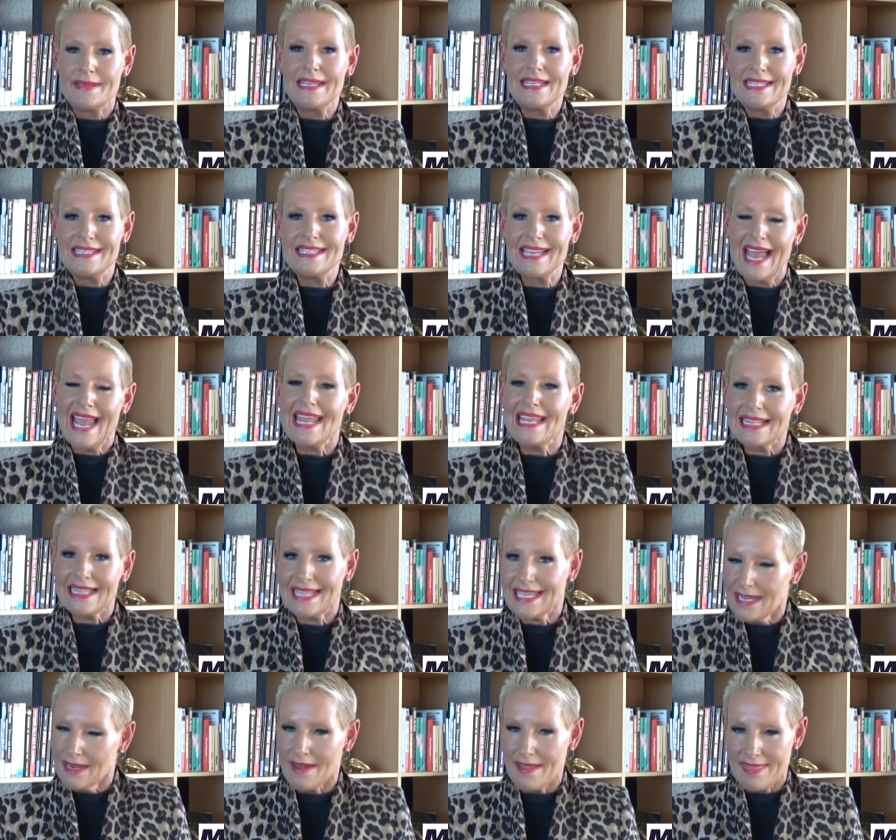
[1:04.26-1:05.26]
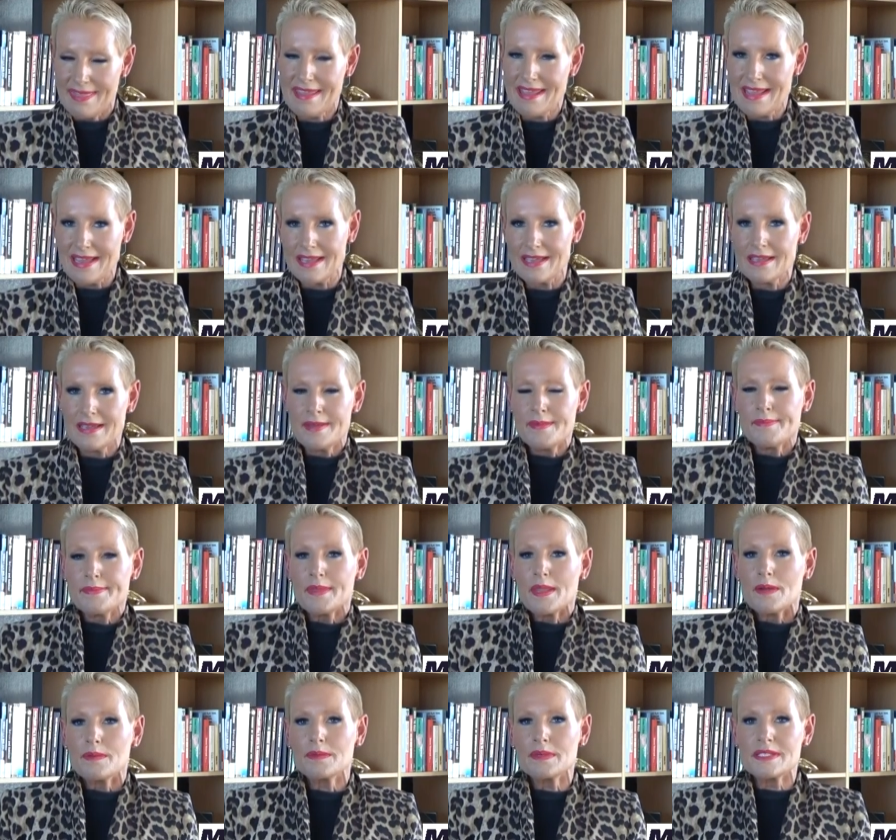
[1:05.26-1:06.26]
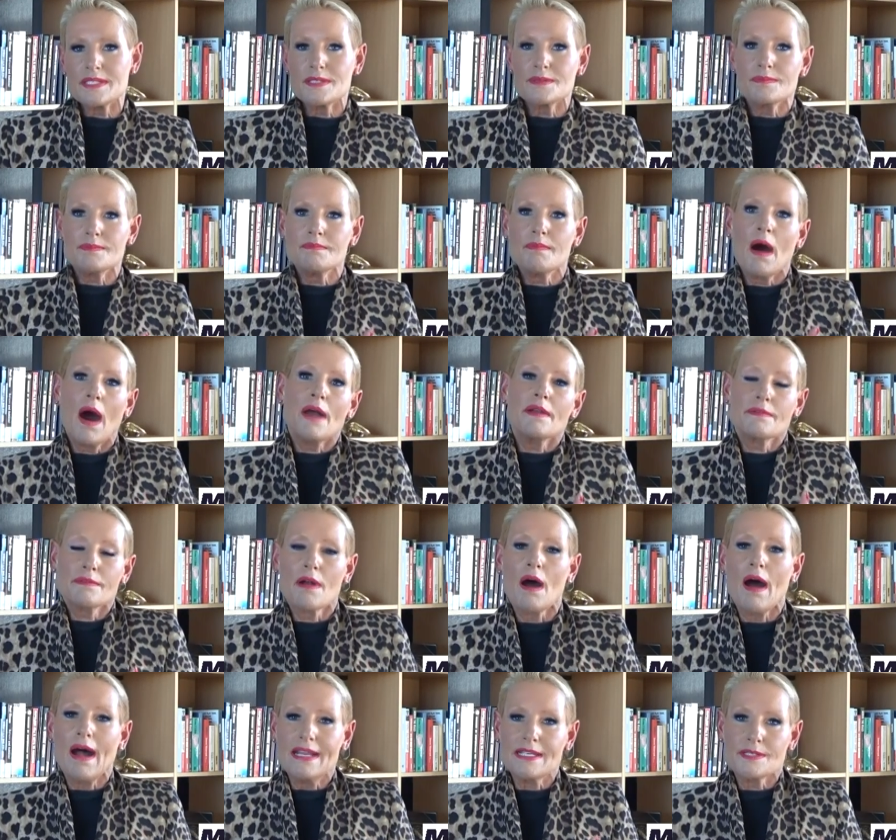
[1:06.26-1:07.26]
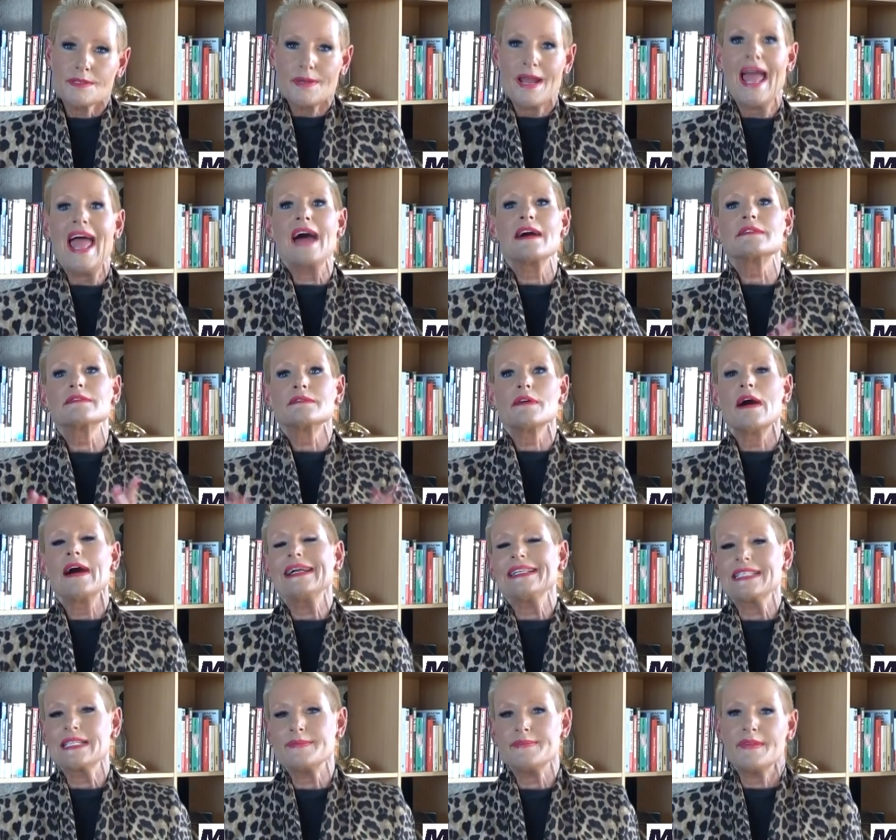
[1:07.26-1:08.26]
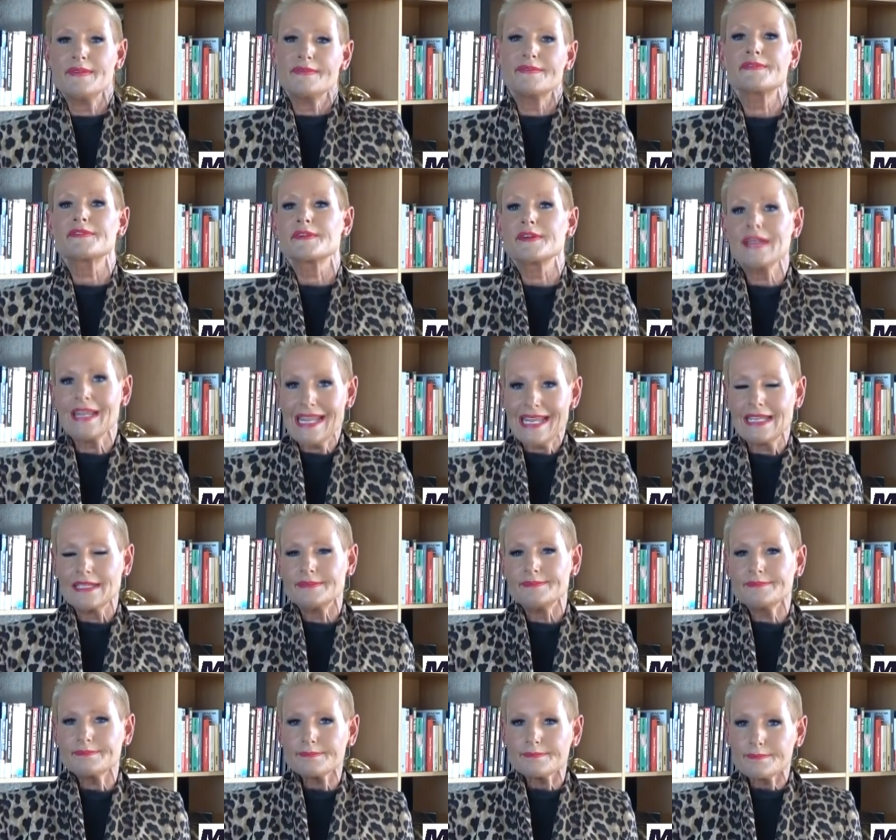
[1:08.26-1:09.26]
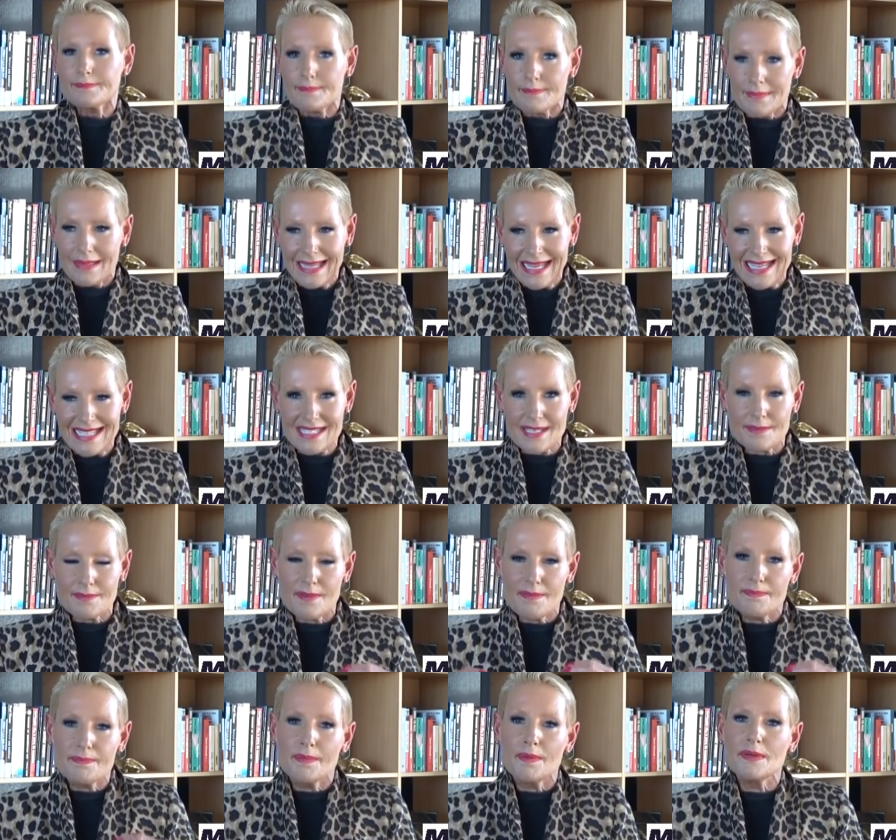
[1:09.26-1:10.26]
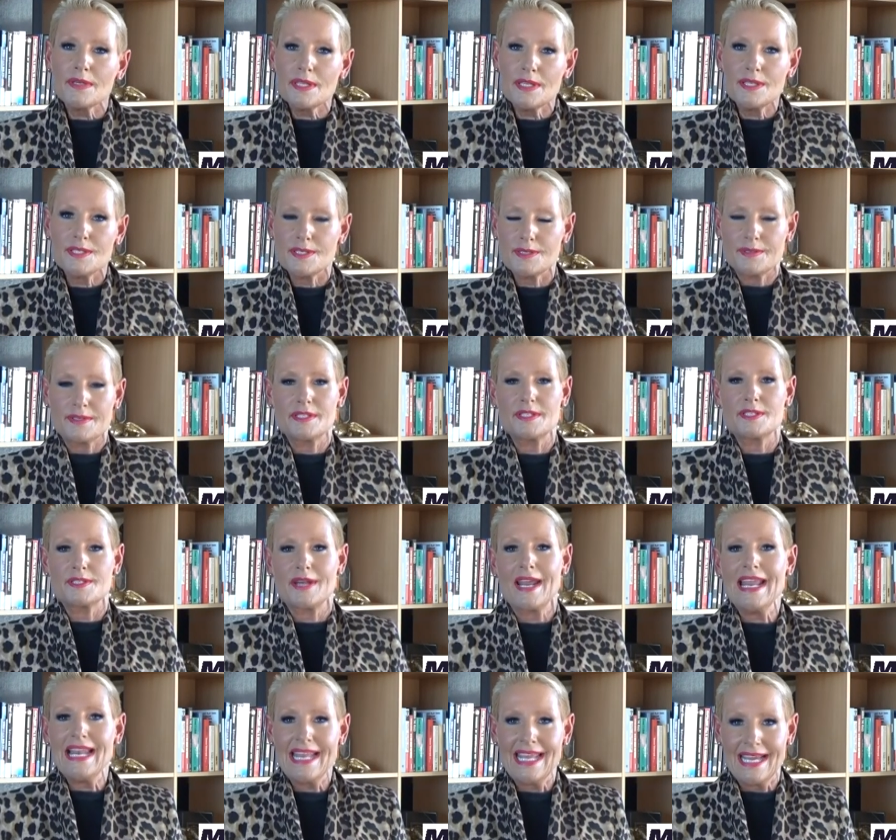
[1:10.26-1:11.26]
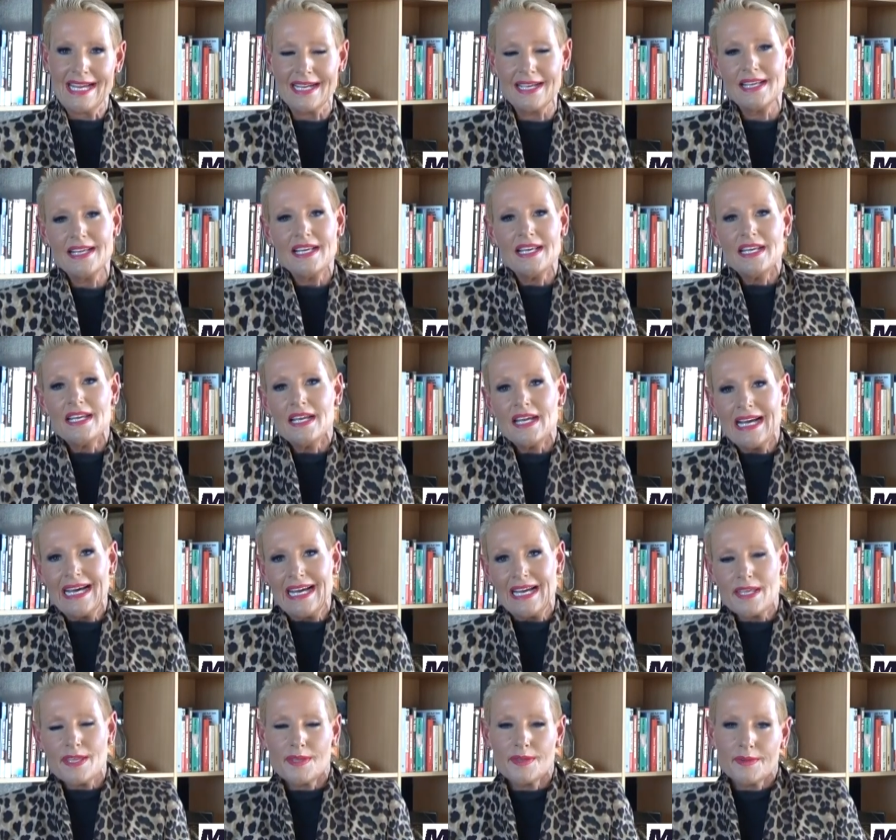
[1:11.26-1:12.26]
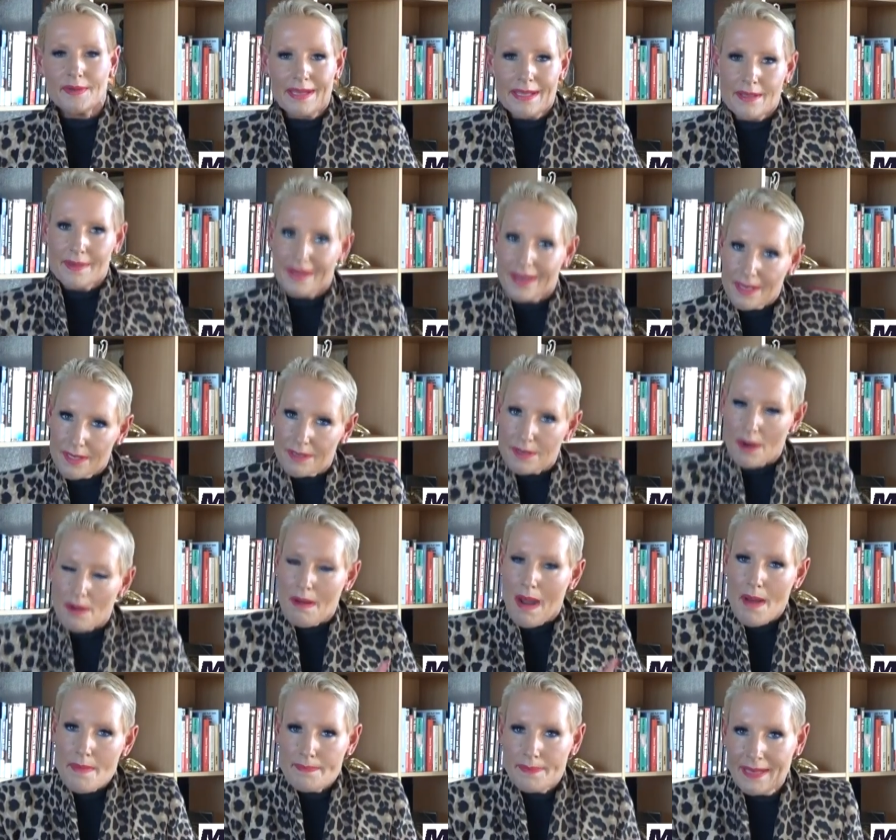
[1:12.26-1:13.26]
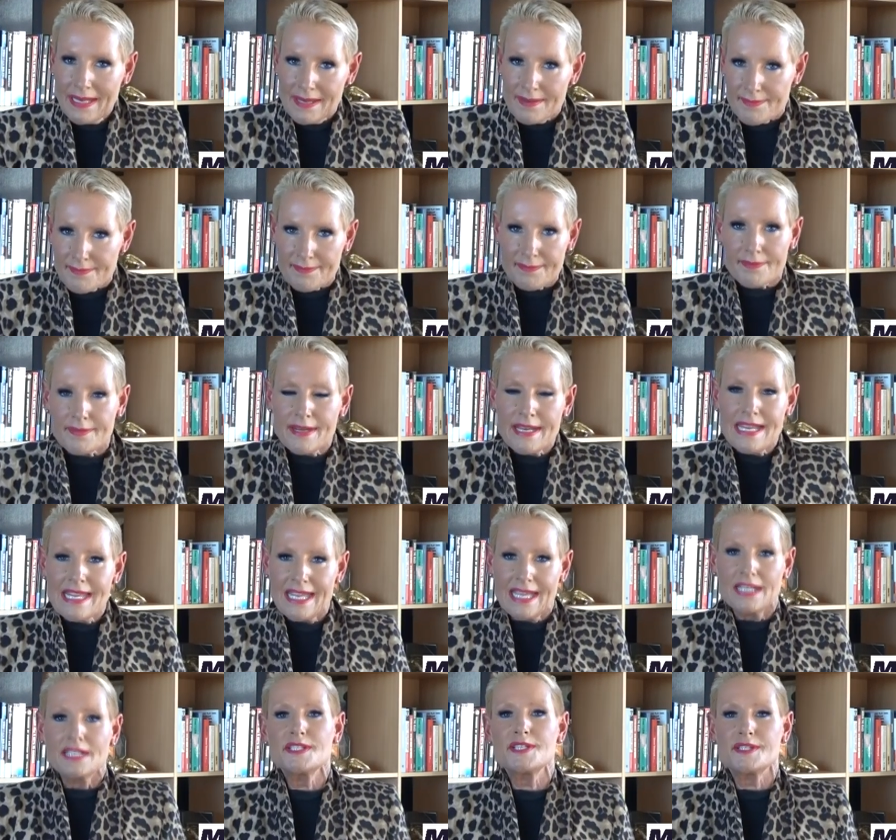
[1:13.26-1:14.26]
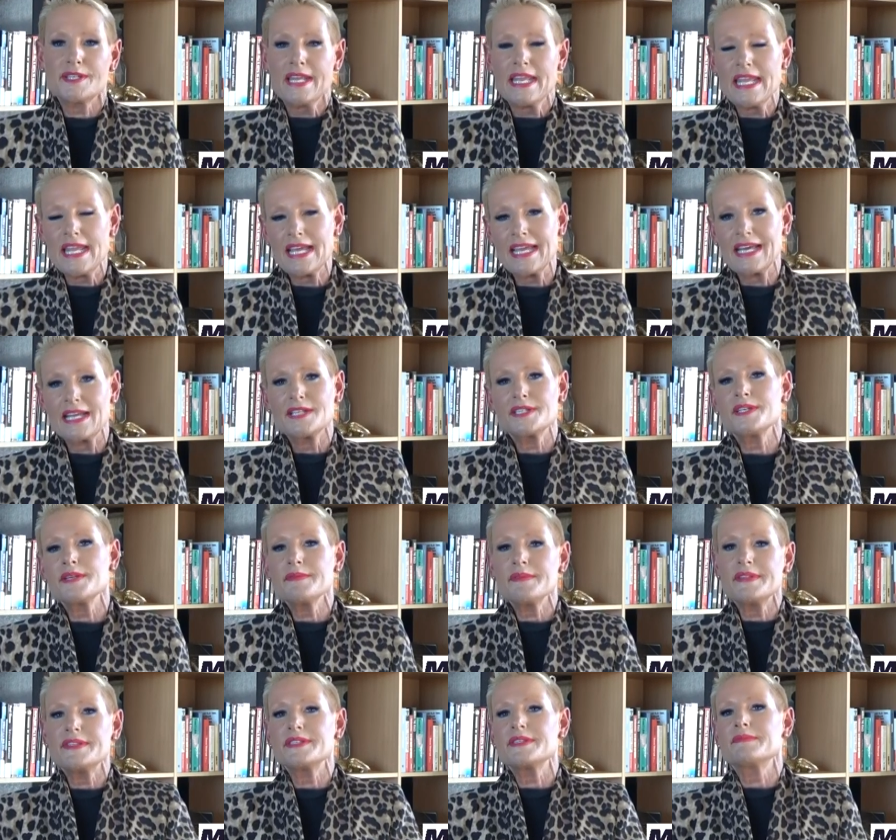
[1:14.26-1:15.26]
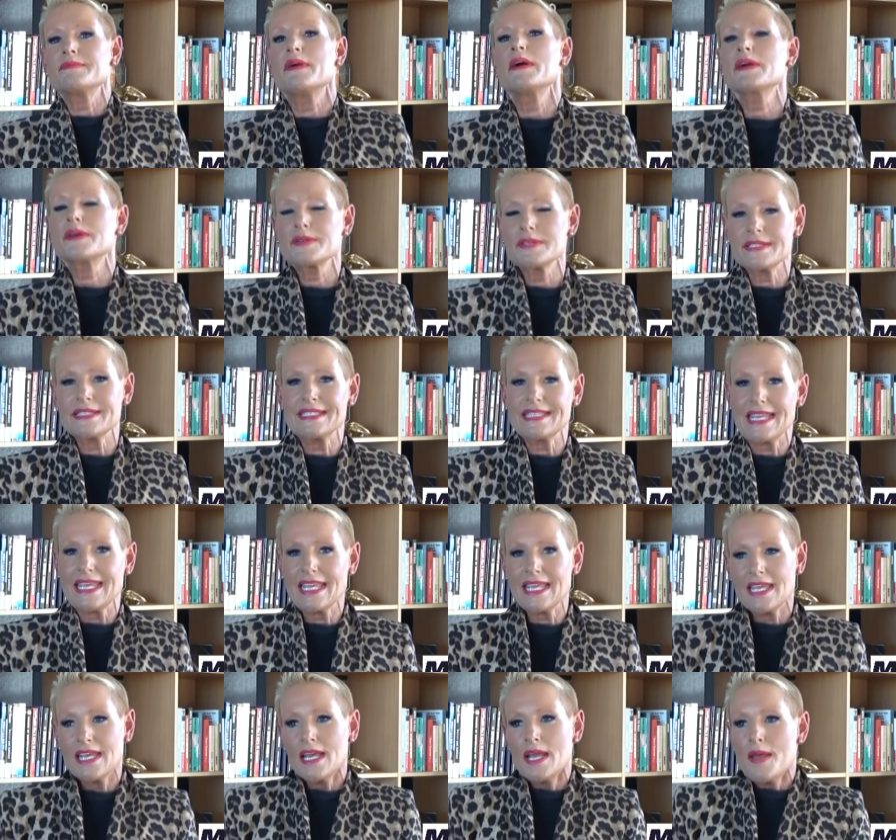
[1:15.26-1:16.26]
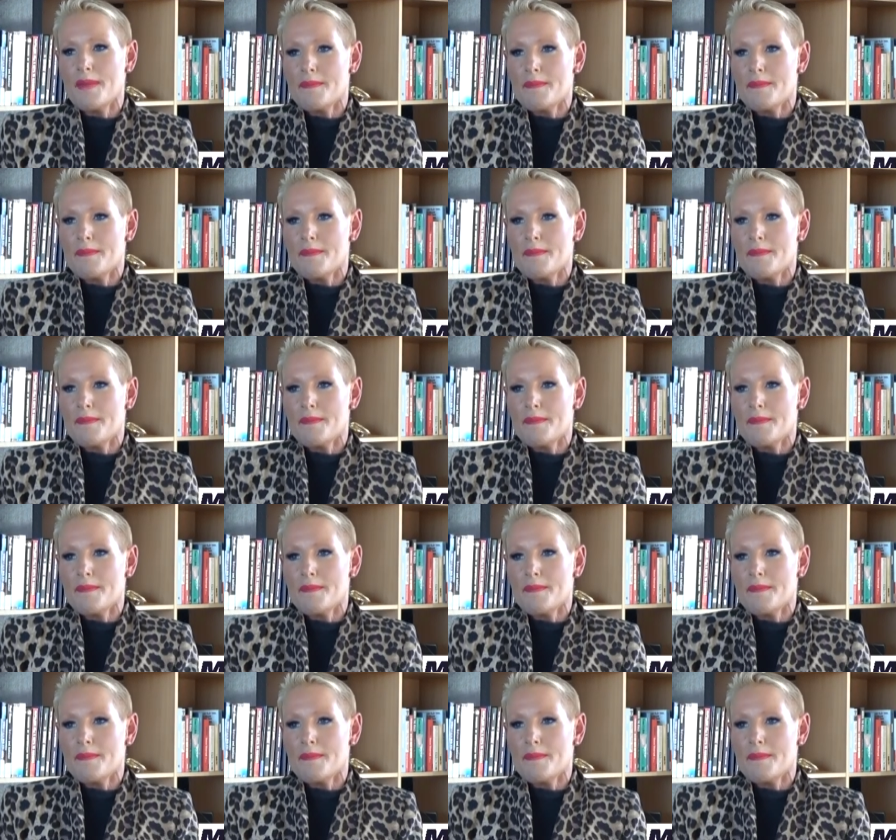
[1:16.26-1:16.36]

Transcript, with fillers: me daily, I think, was my right or our right to be free. He said, We've brought you to Australia. Uh, you are, you're going to grow up in a free country, a country with democracy.